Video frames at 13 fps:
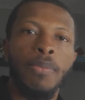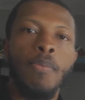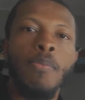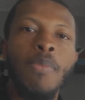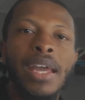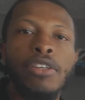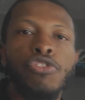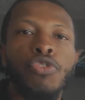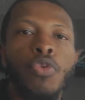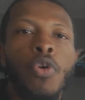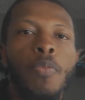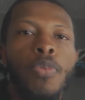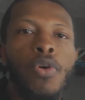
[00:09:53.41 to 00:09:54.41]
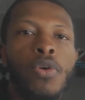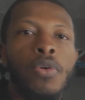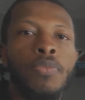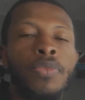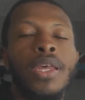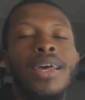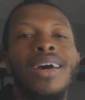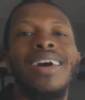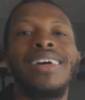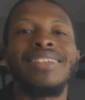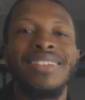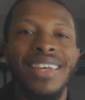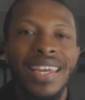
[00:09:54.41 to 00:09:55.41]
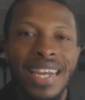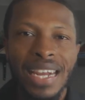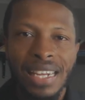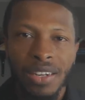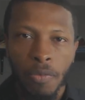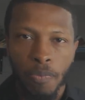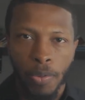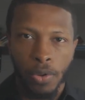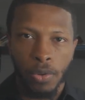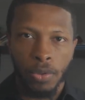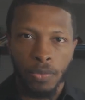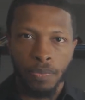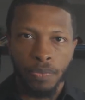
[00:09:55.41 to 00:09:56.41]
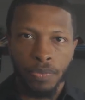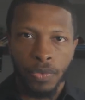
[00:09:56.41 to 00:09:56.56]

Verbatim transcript: measurable, attainable,